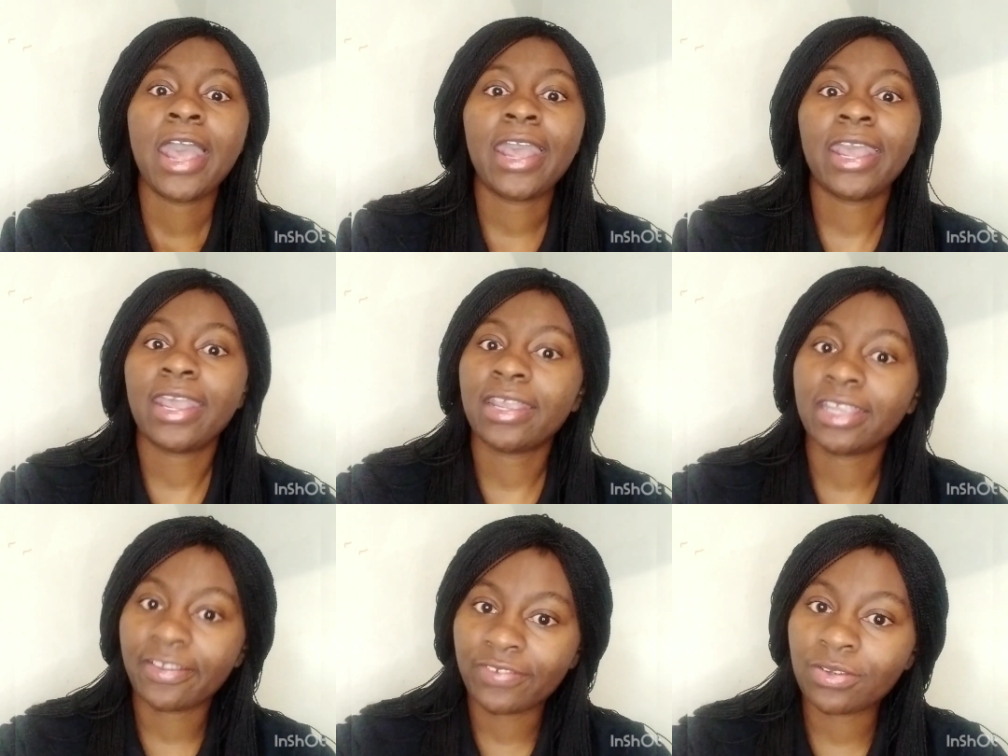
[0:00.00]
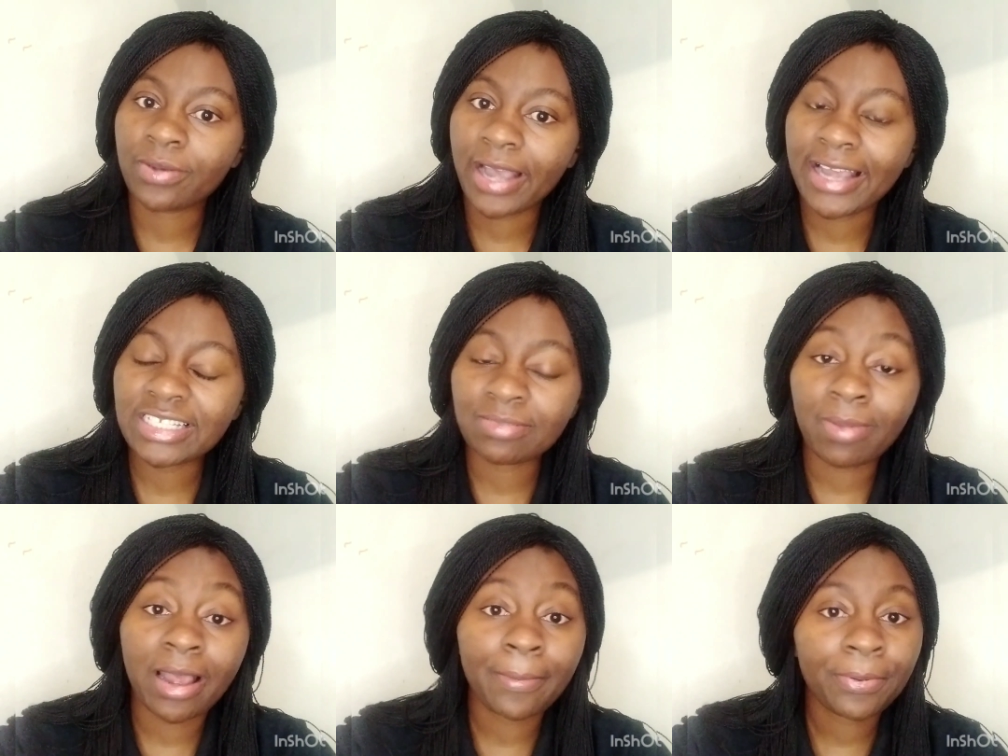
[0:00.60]
and give you
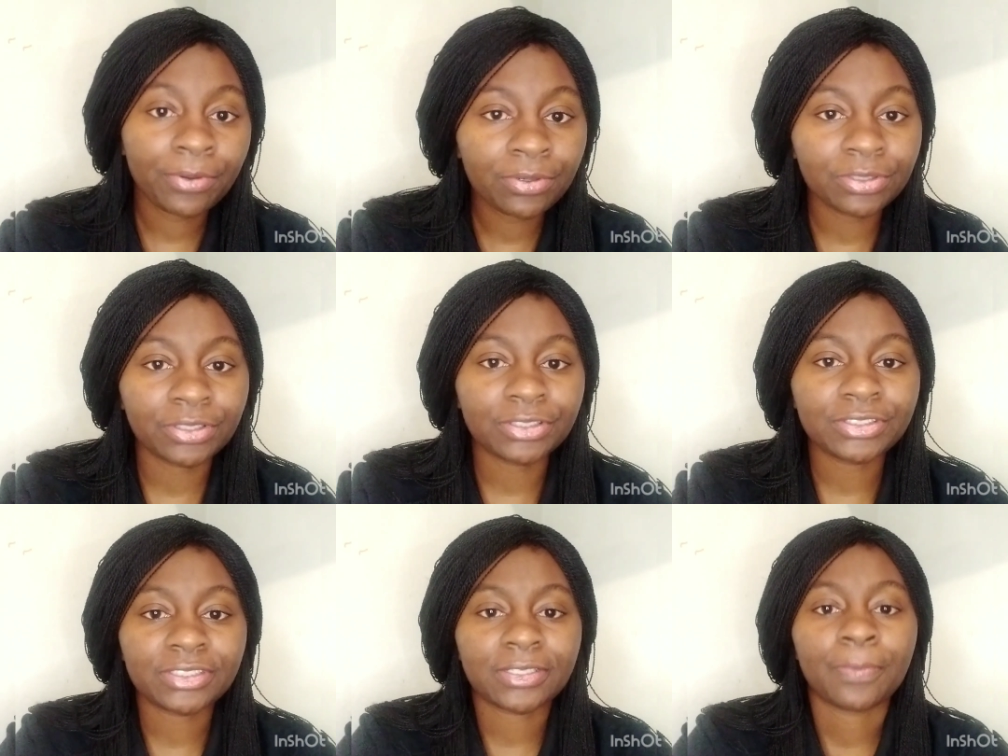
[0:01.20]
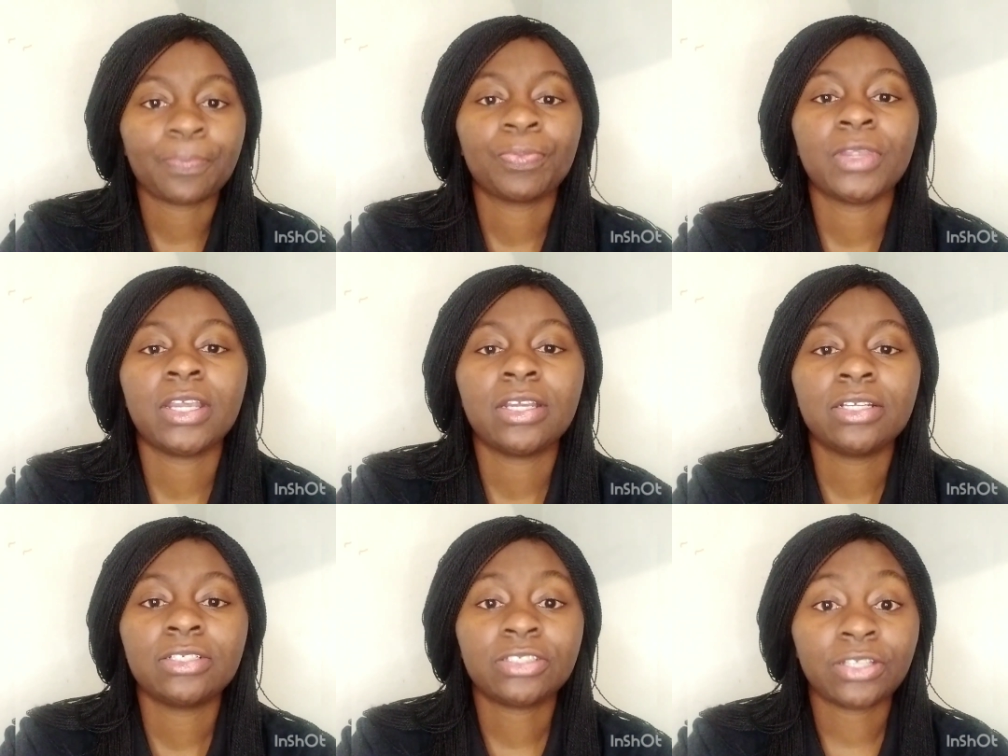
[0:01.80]
guys my pointers.
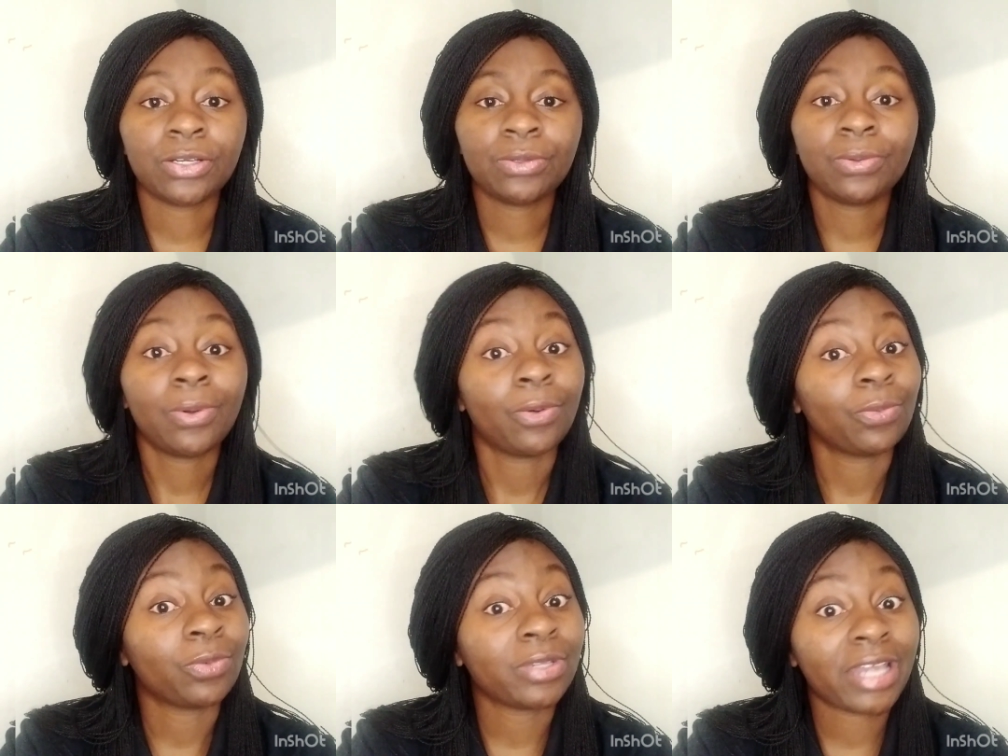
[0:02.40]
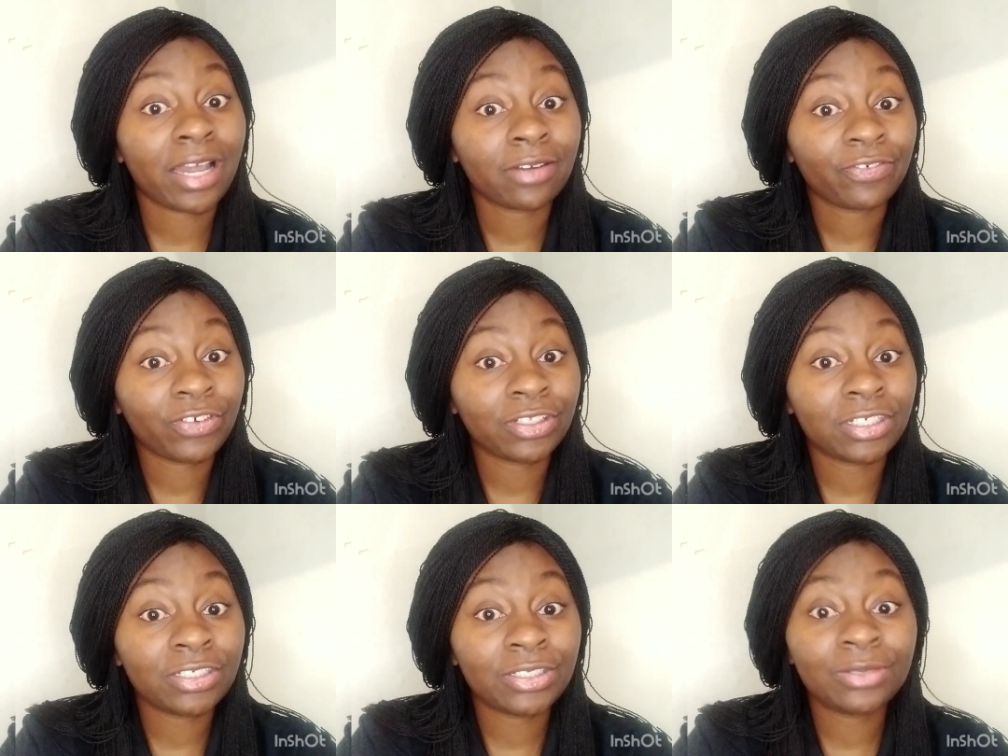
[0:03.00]
So without
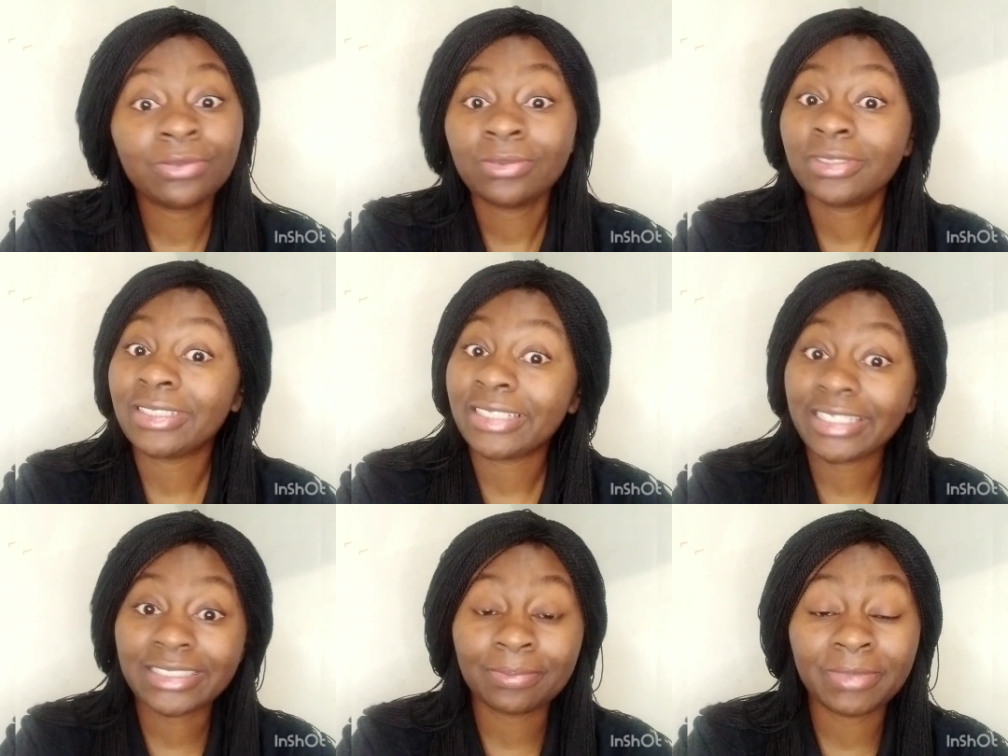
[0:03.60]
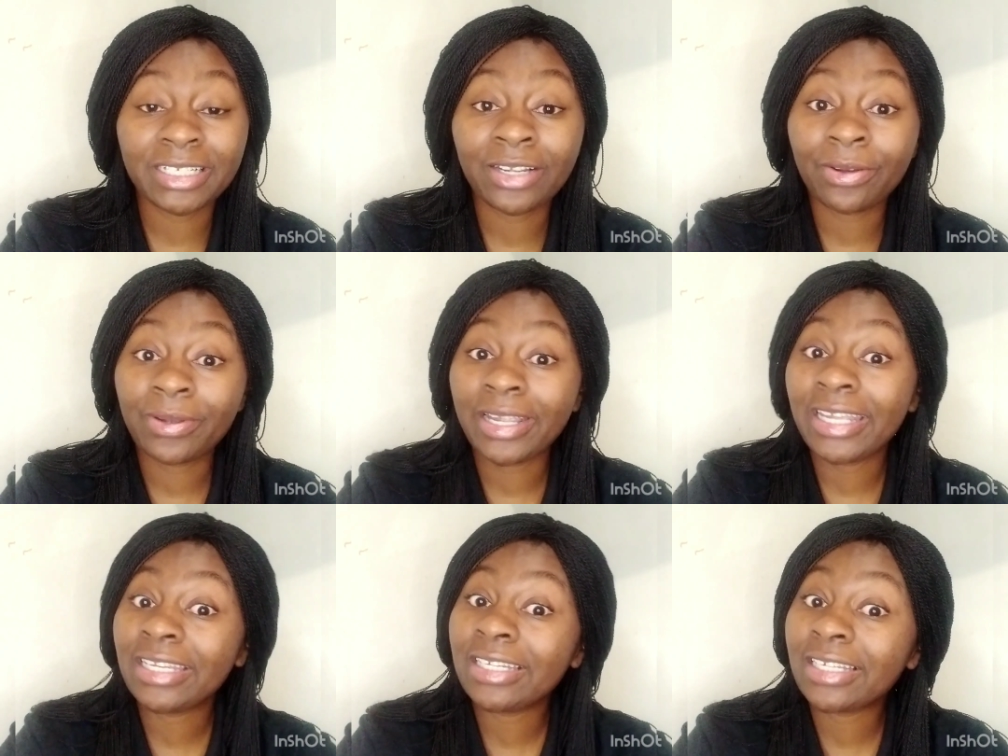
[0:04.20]
further ado, let me go
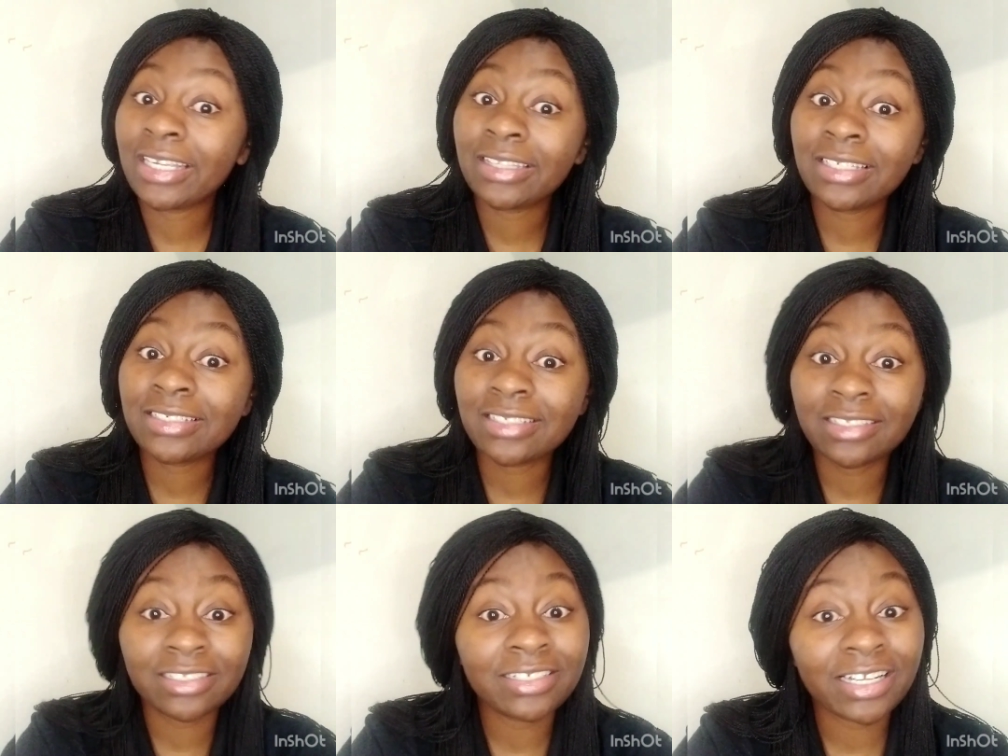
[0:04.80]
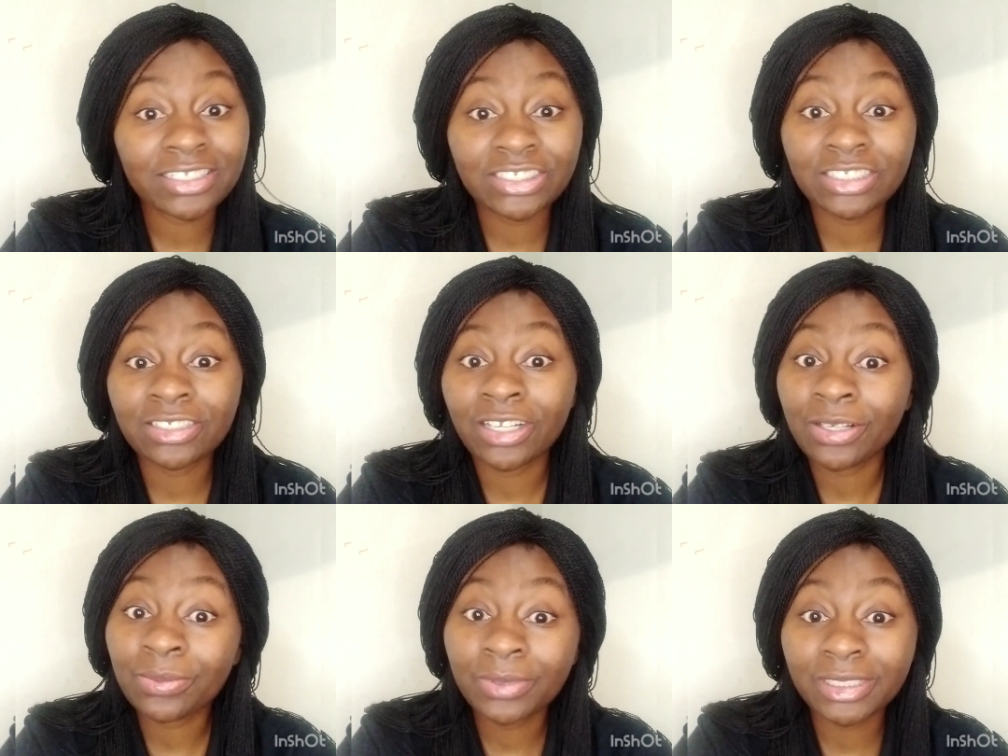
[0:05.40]
ahead and get this introduction
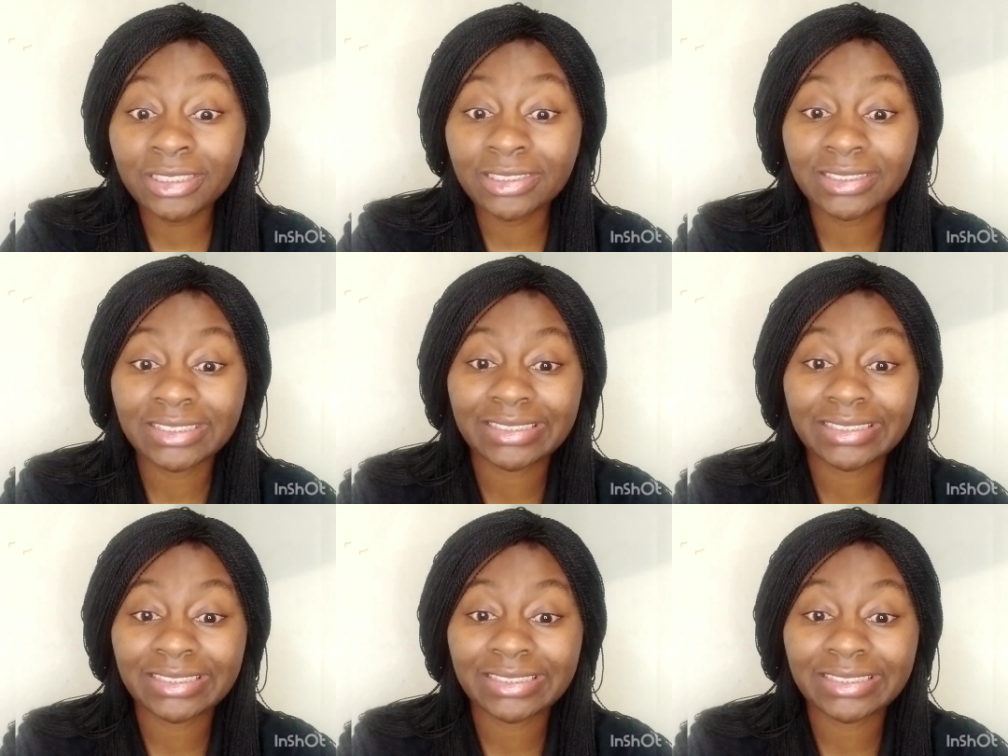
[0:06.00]
going.